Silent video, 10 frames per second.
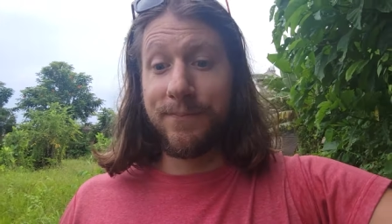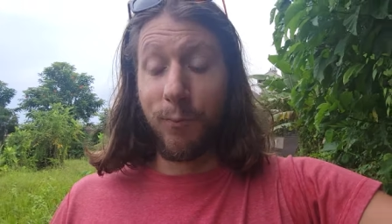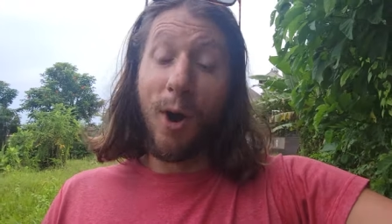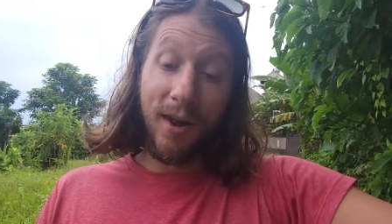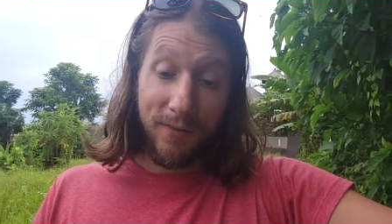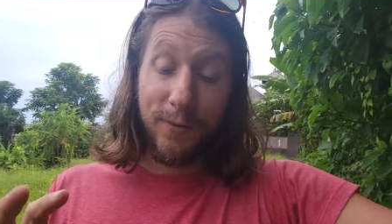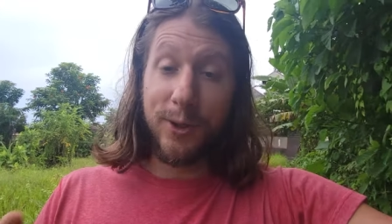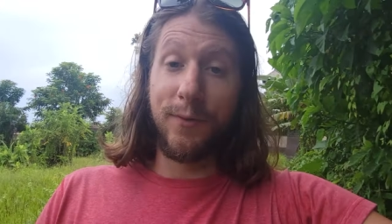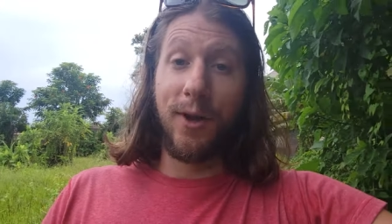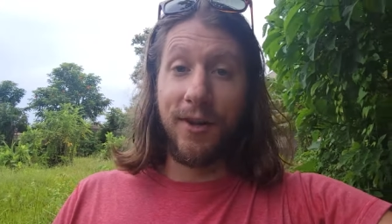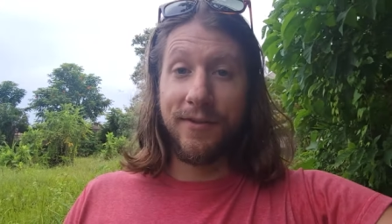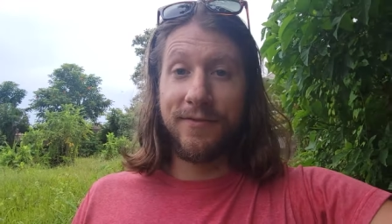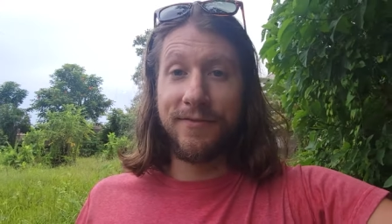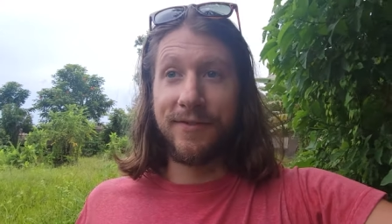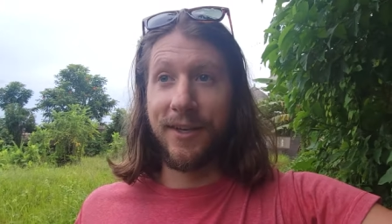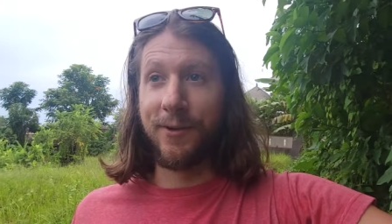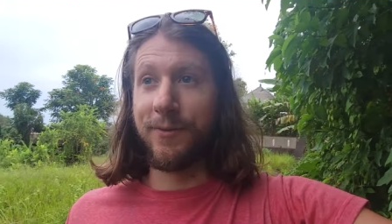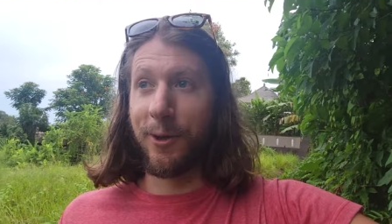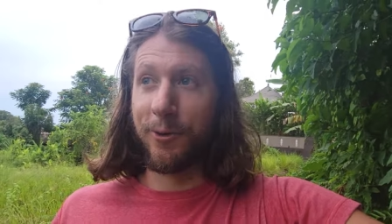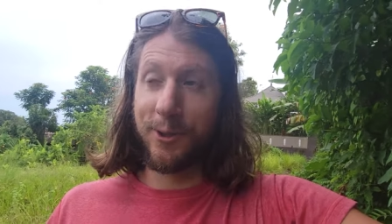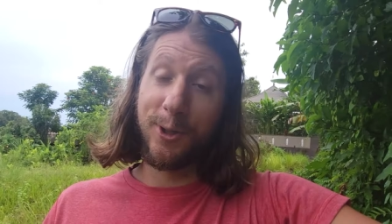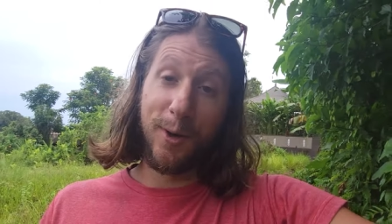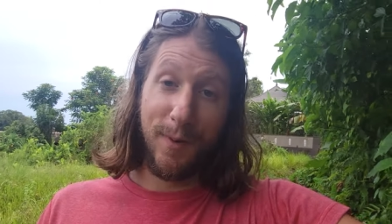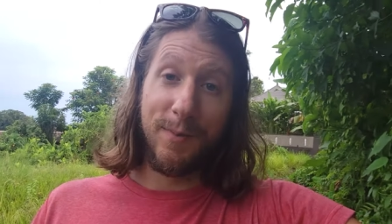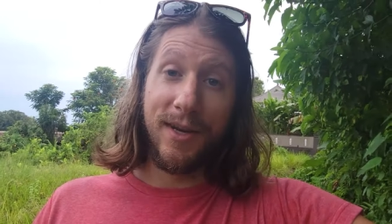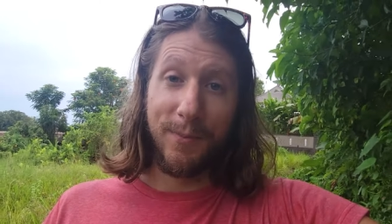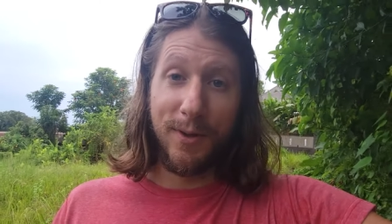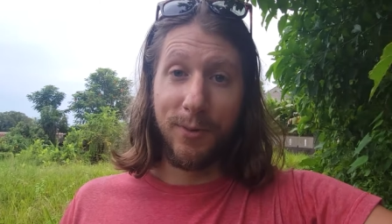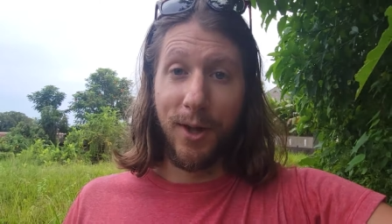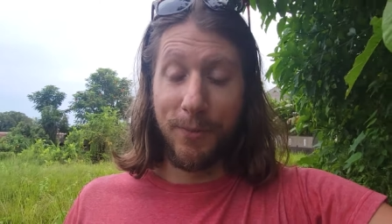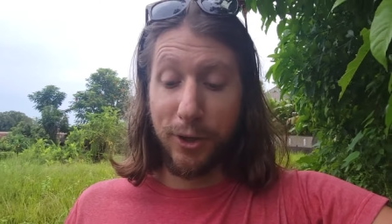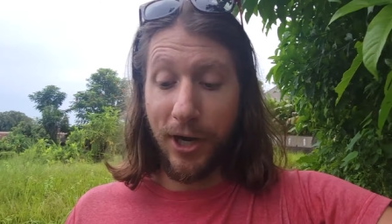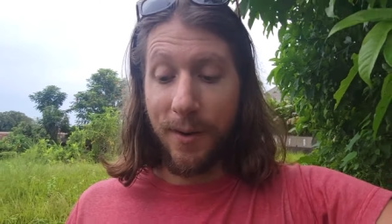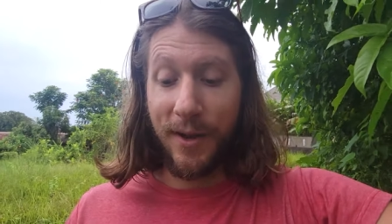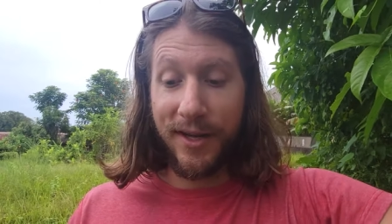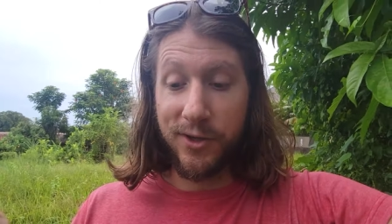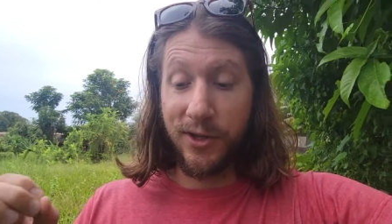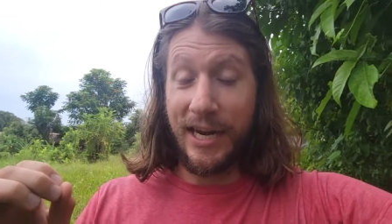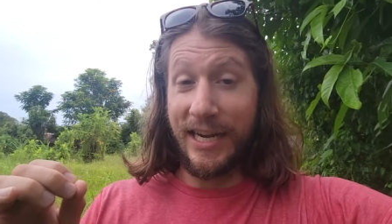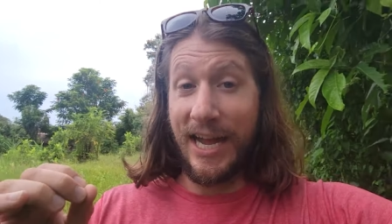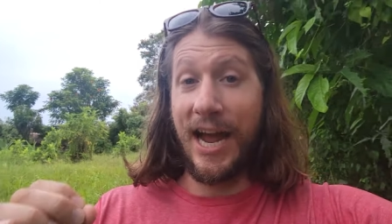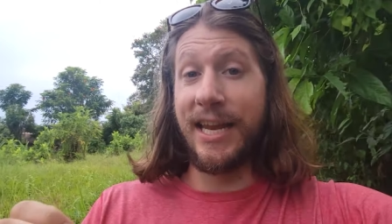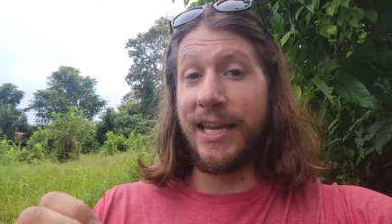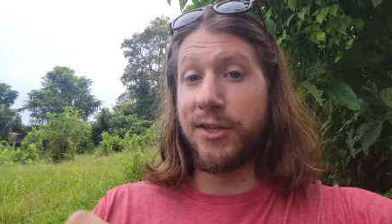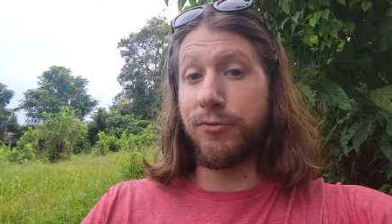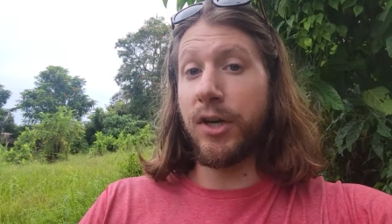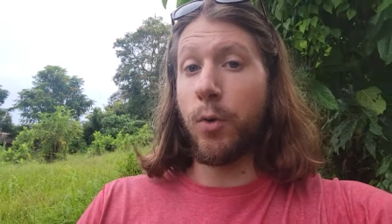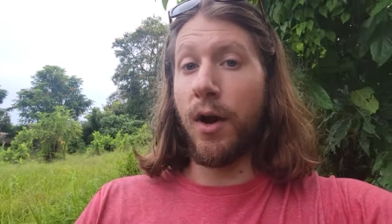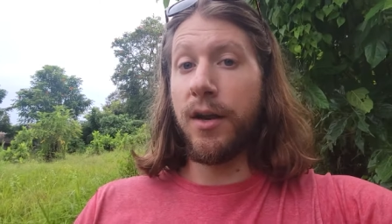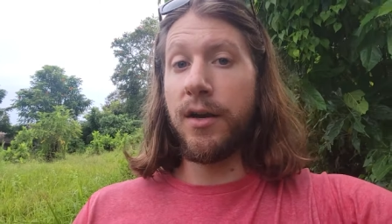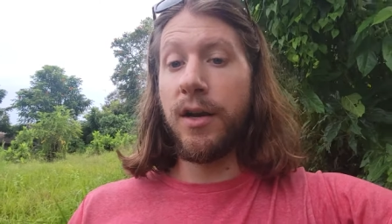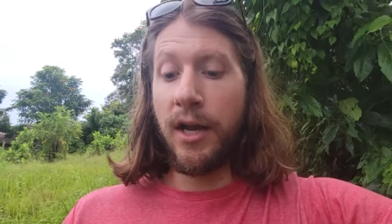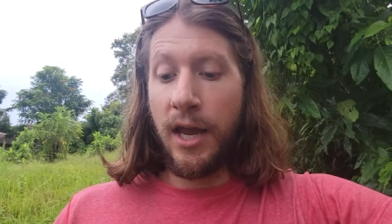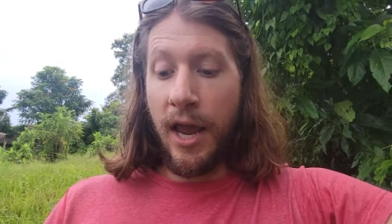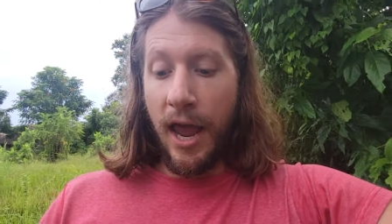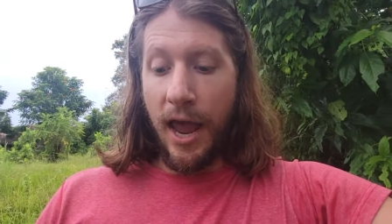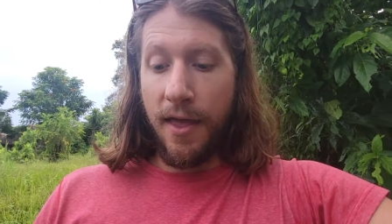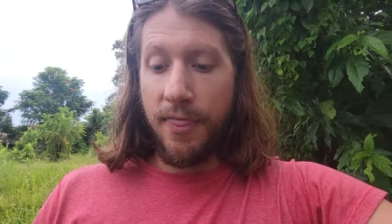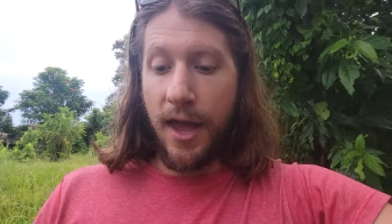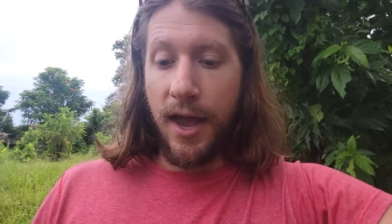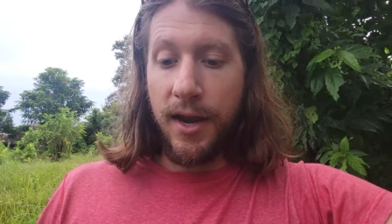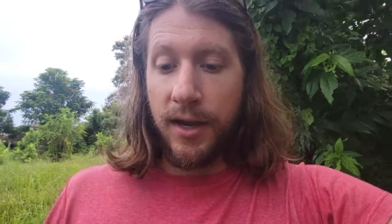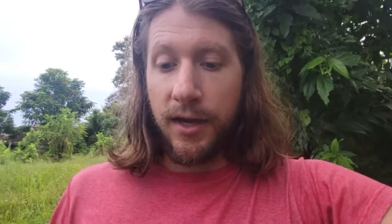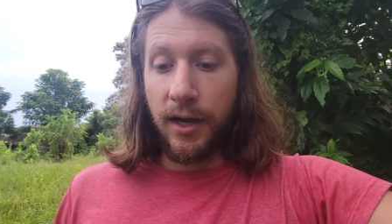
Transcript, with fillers: Well, first of all, they don't start by beating people up. They try to make it so that a guide is required, and then